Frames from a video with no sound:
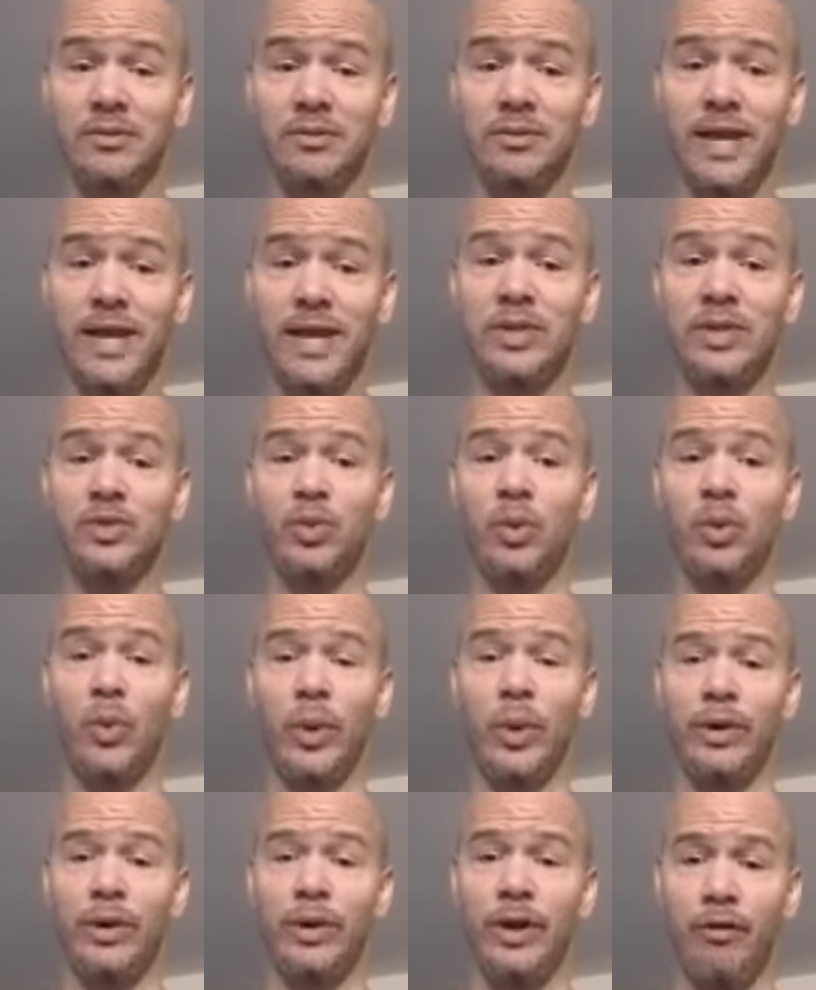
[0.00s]
That's what
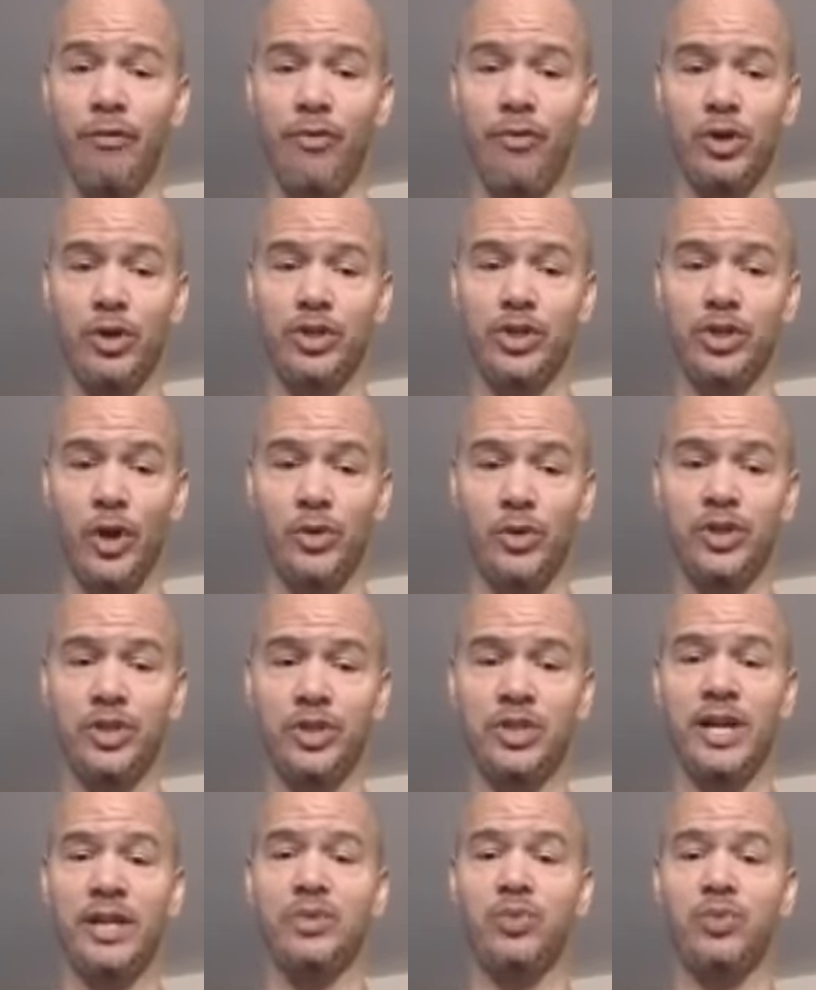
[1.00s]
we're here for as coaches.
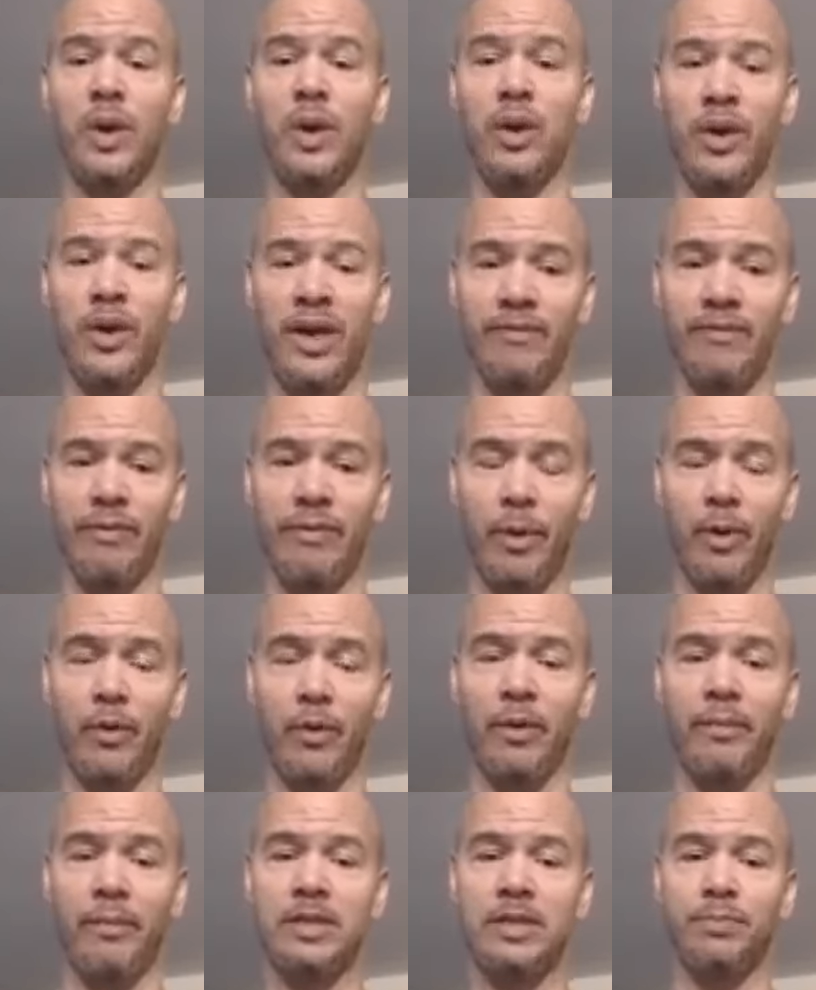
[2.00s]
That's why we have a
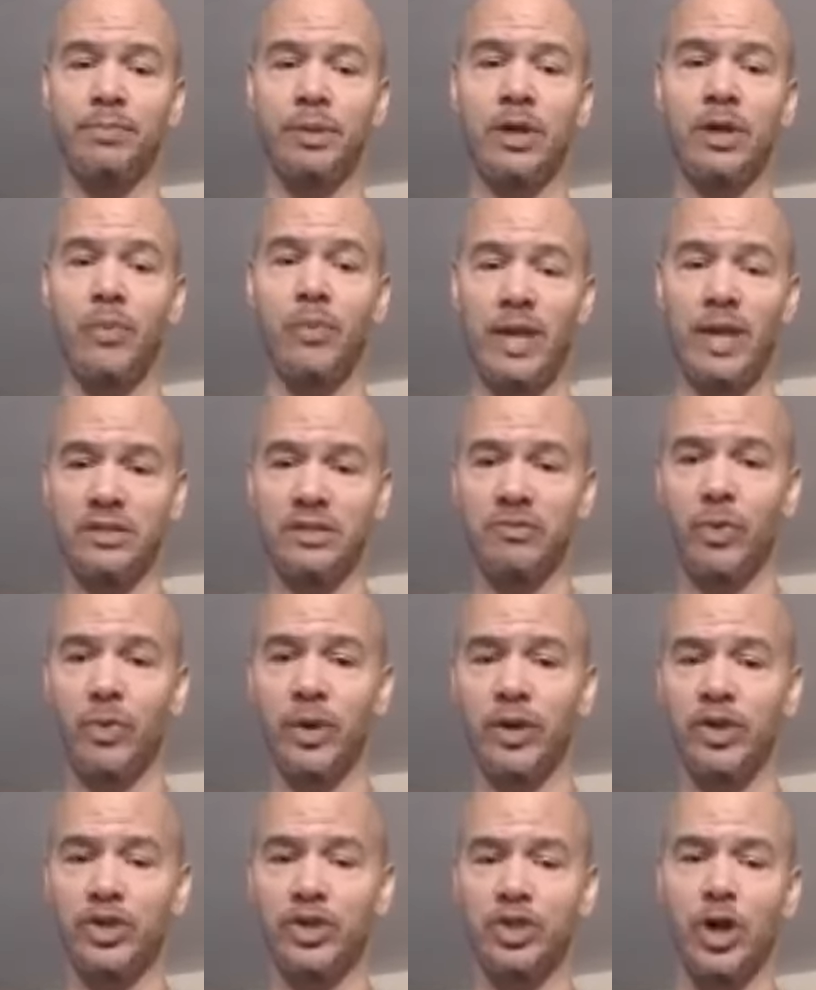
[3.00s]
program that's progressive. We're
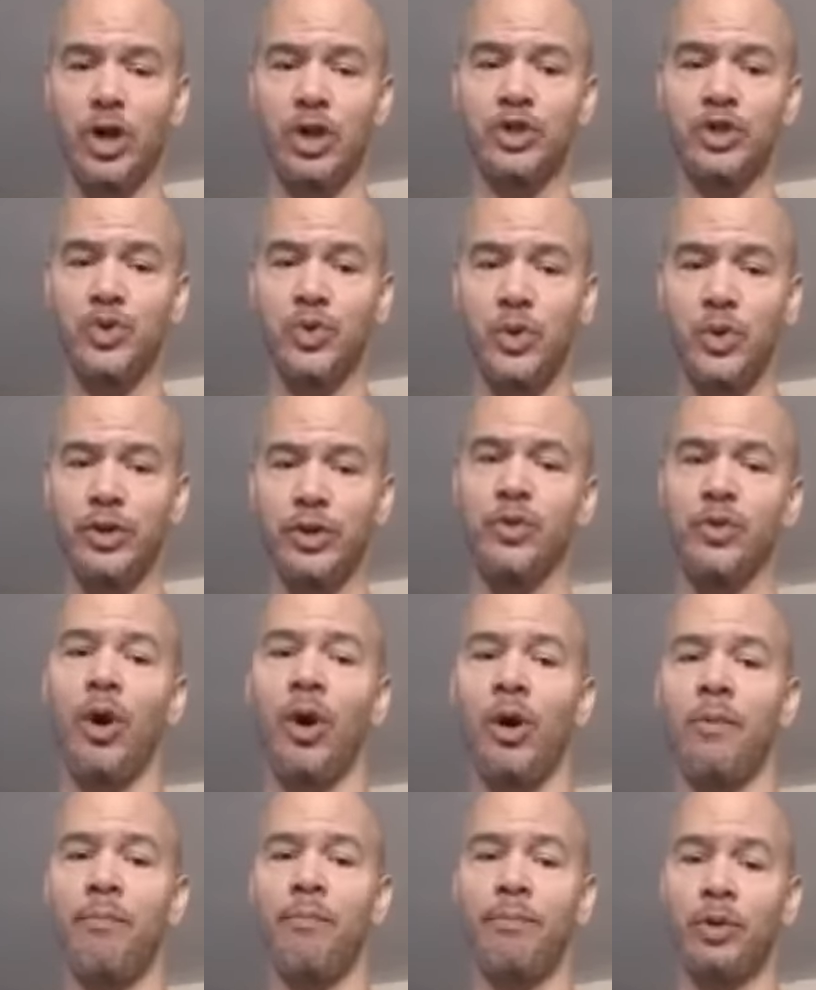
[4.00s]
going to start you where you
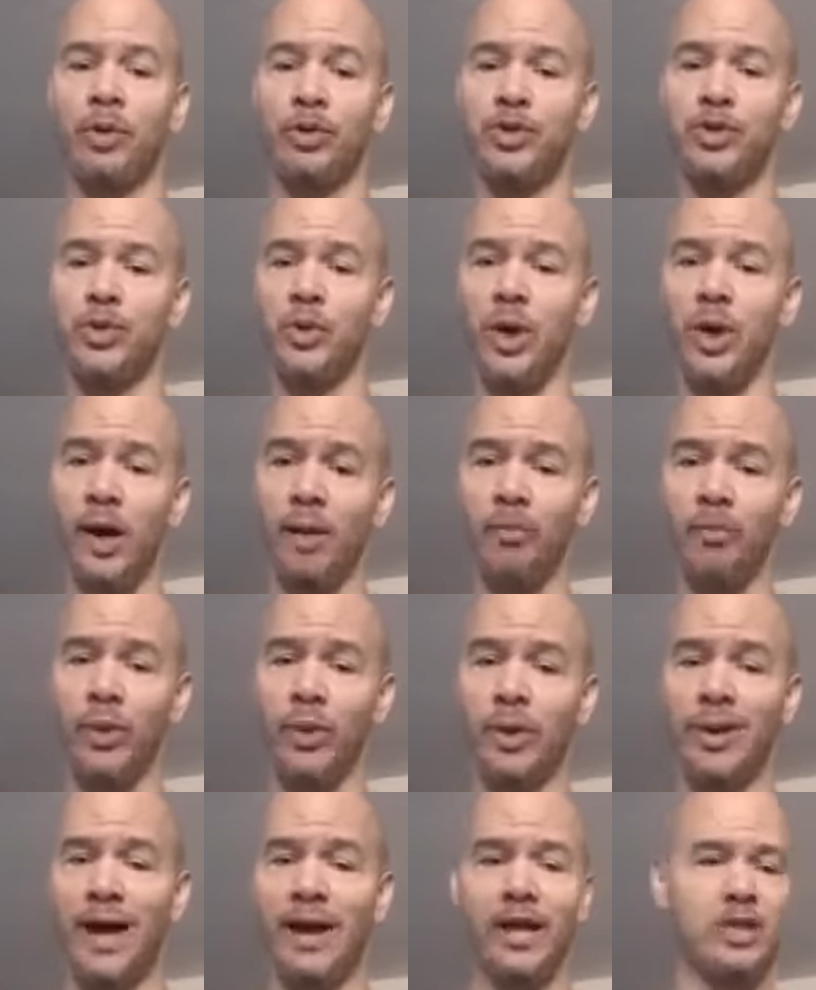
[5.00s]
are and build you up. We're
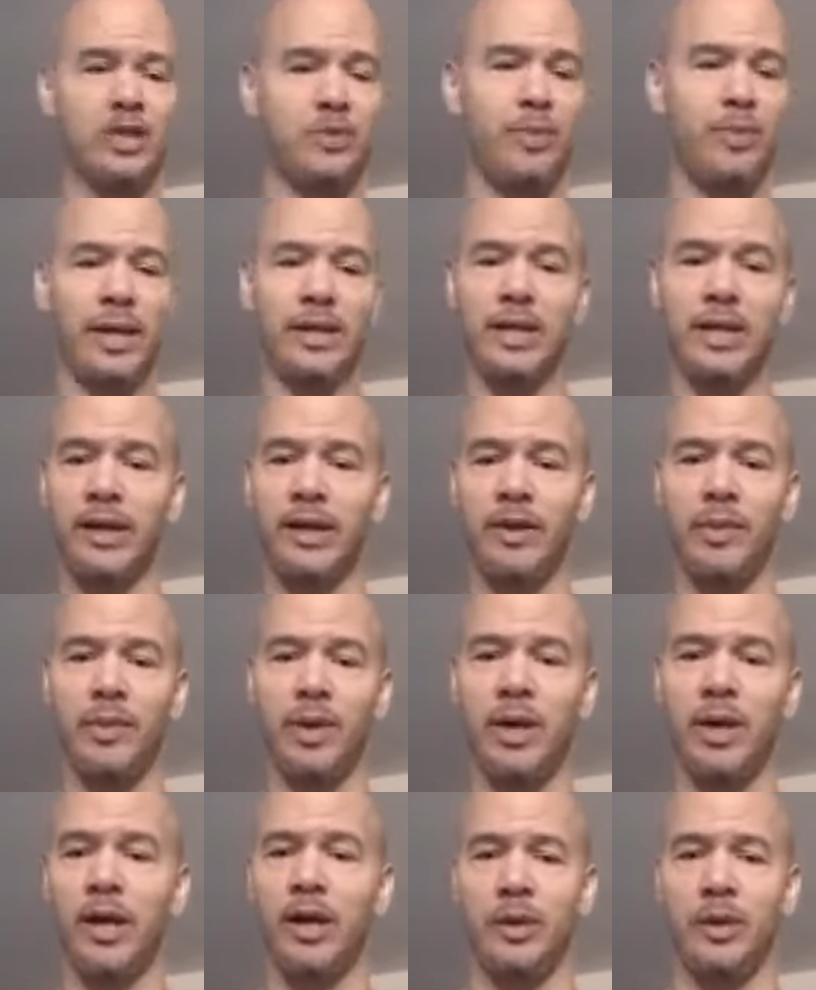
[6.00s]
not expecting
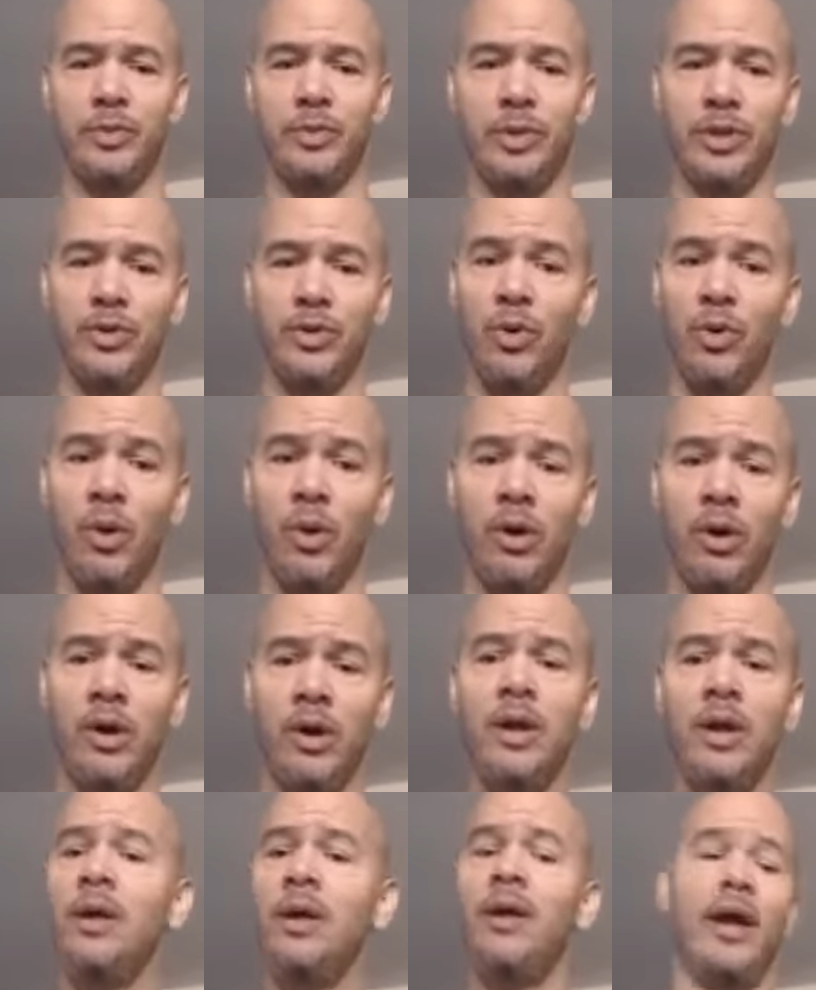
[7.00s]
anybody to come in the door
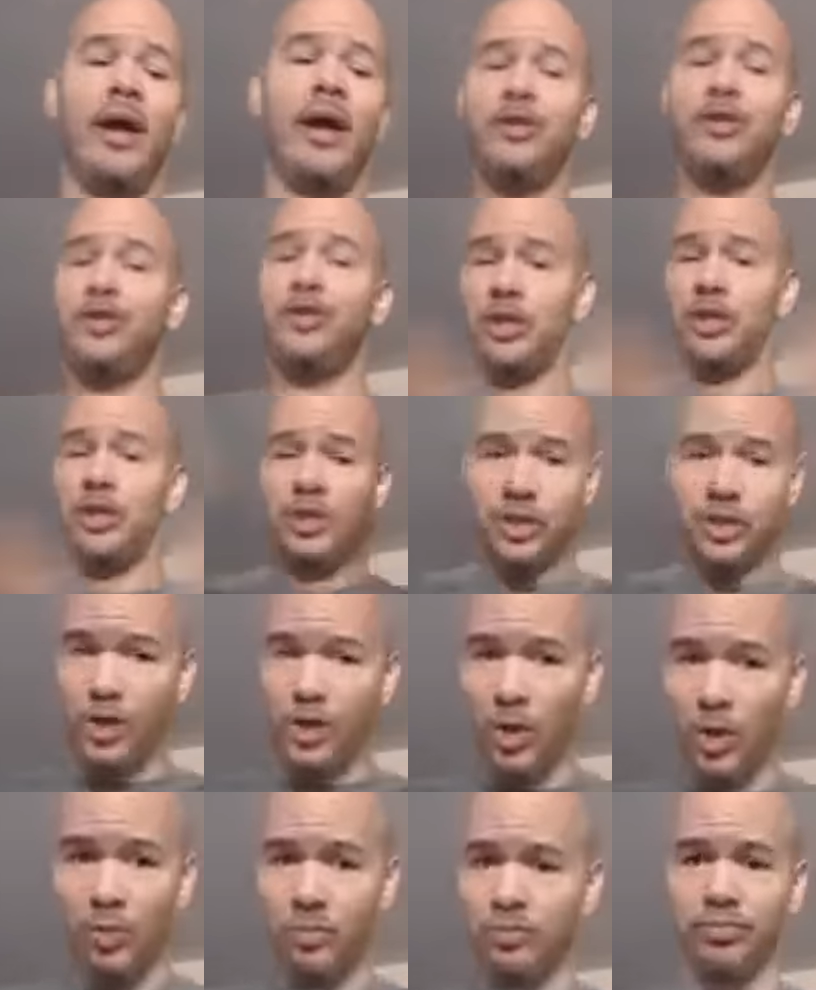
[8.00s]
and just
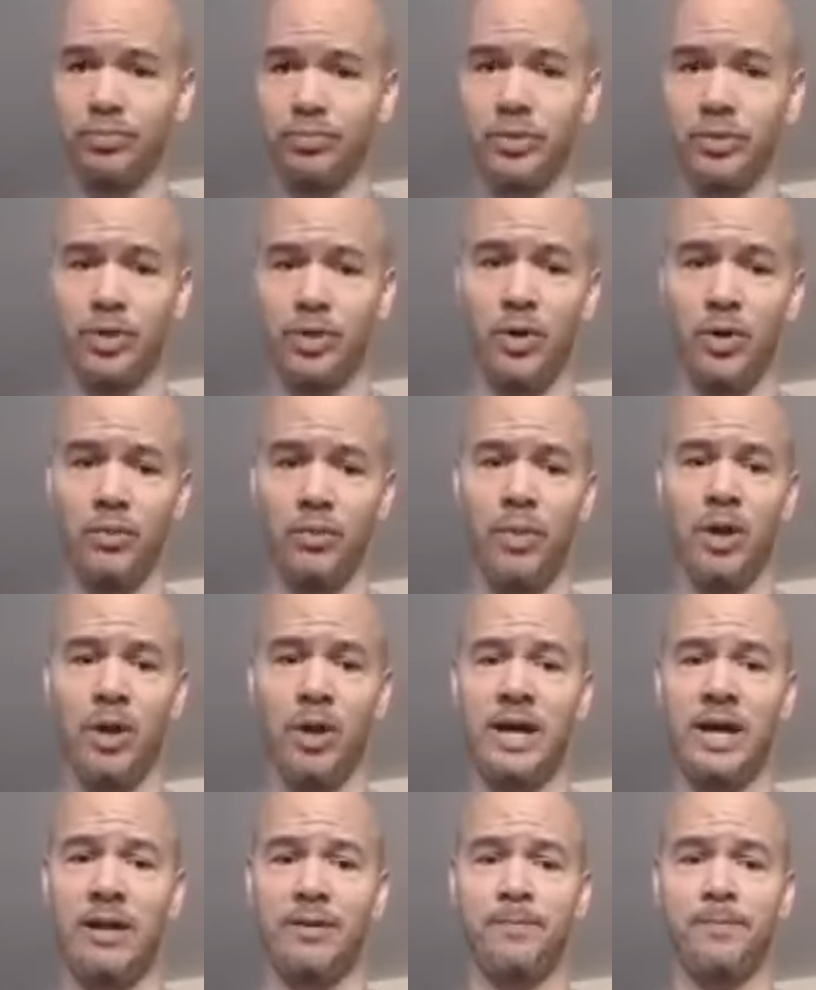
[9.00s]
go balls
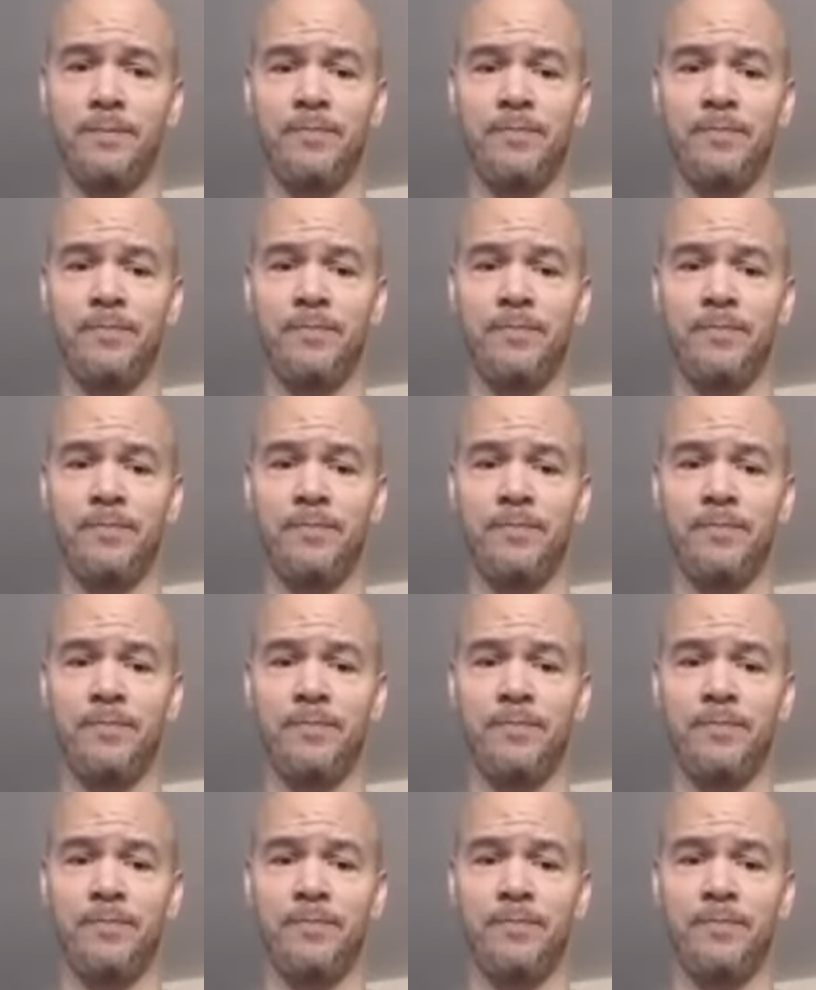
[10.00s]
out.